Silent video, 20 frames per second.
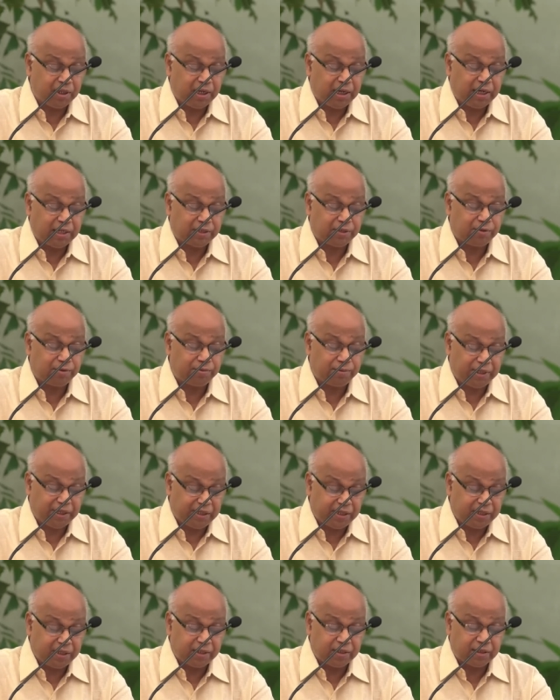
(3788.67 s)
as to
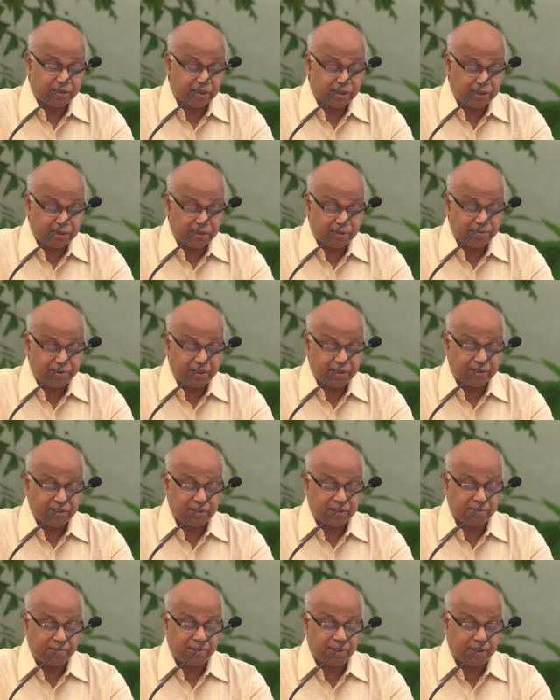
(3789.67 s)
whether
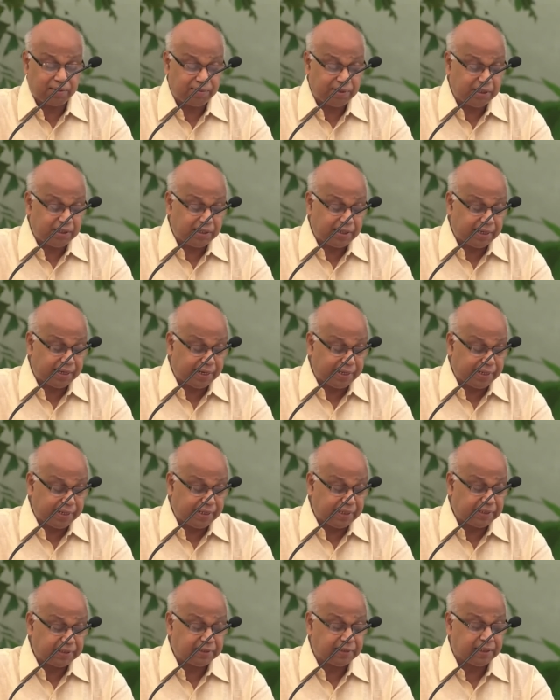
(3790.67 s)
cultivation of loving
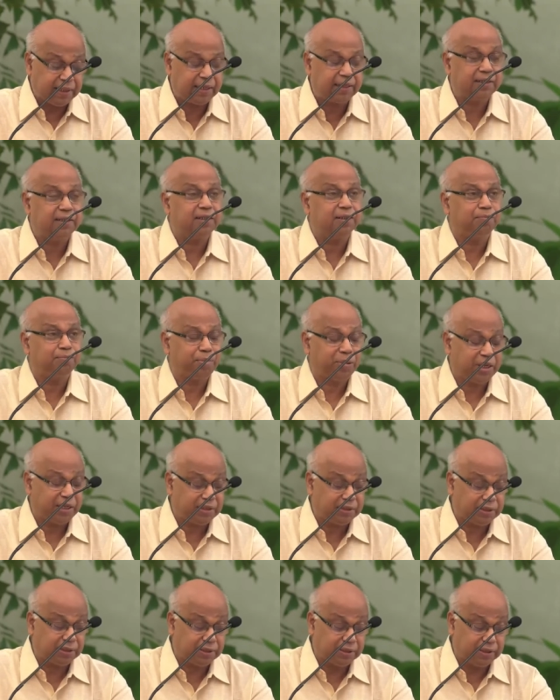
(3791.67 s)
kindness and
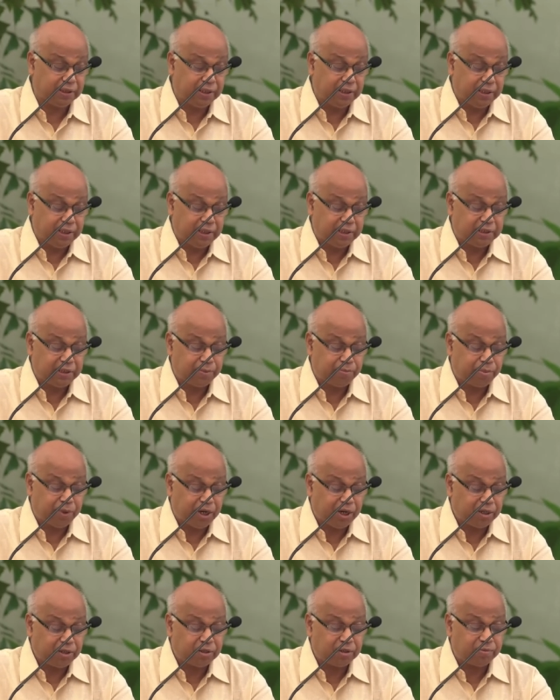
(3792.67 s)
compassion is a
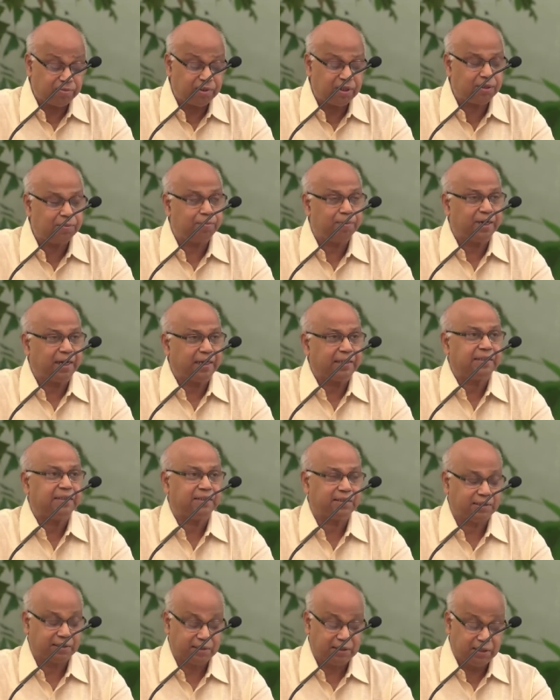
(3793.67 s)
part of our
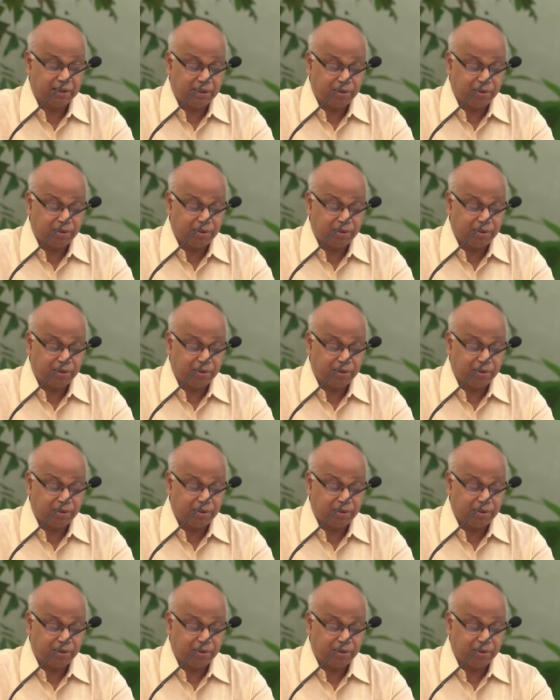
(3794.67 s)
practice,